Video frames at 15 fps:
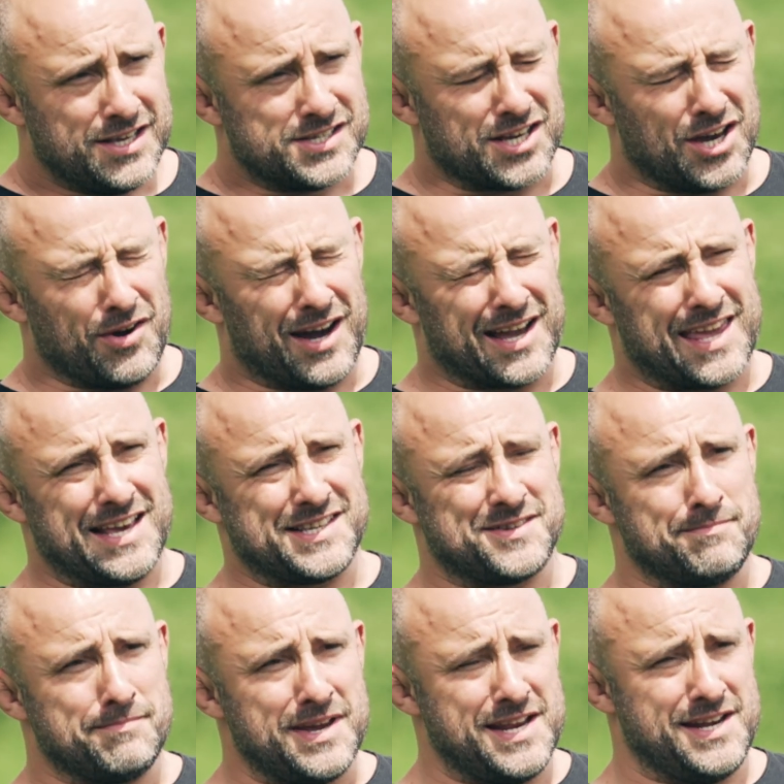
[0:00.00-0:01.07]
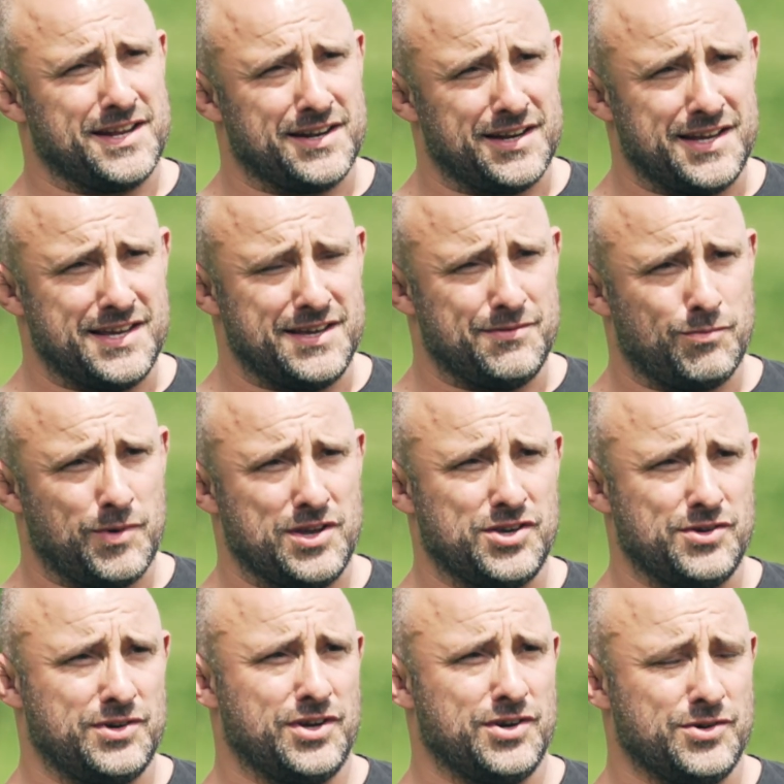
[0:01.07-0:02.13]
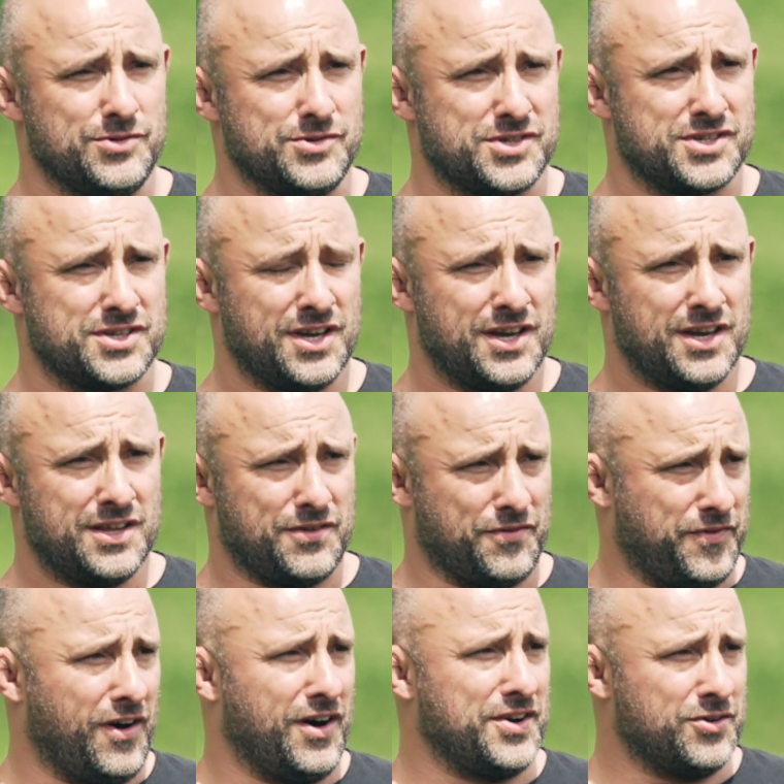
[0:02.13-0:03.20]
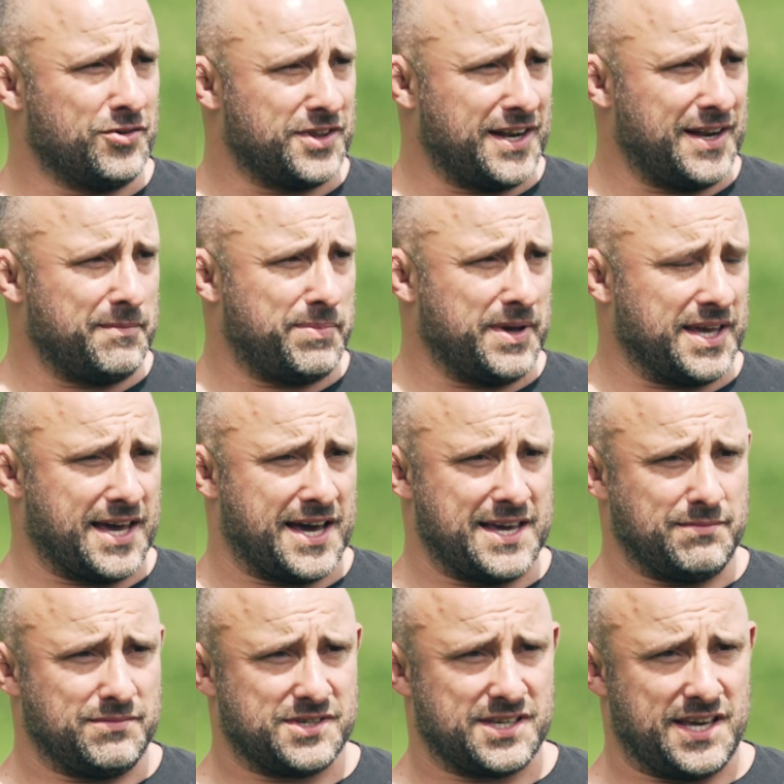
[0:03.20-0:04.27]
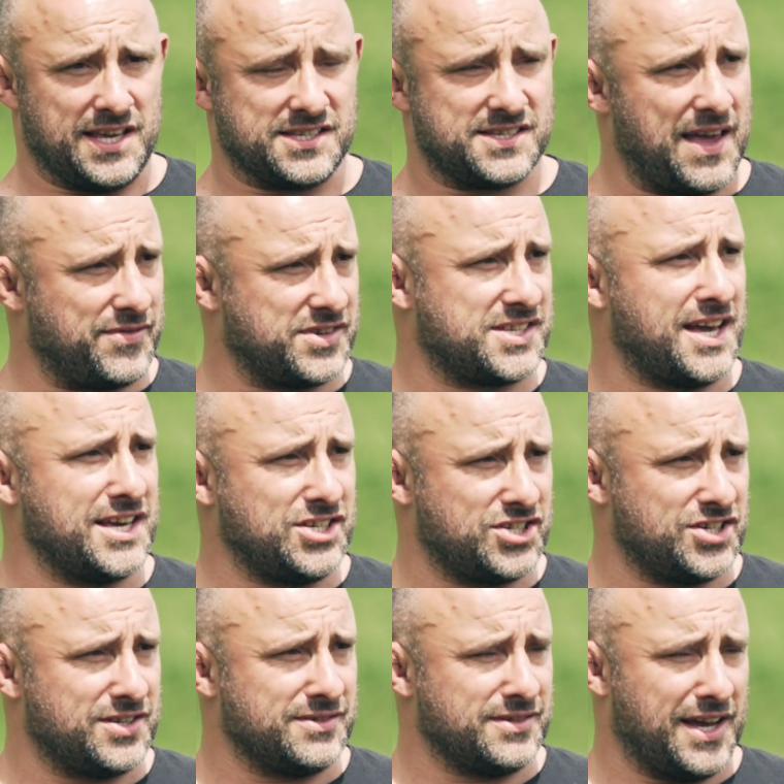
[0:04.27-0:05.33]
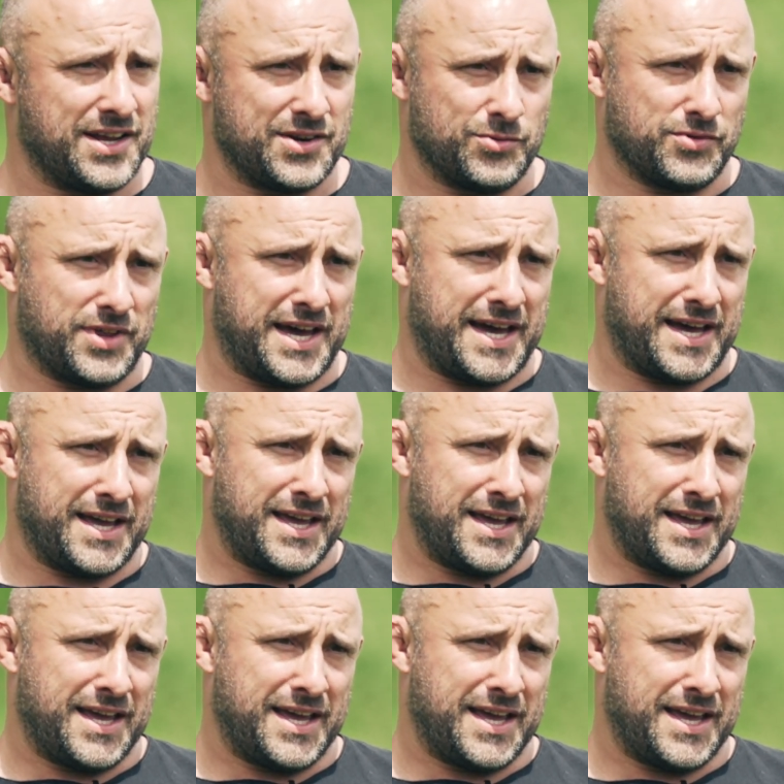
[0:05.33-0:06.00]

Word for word: So I guess immediately when you lose the final, the Olympic Games, it's devastation and all yeah. that.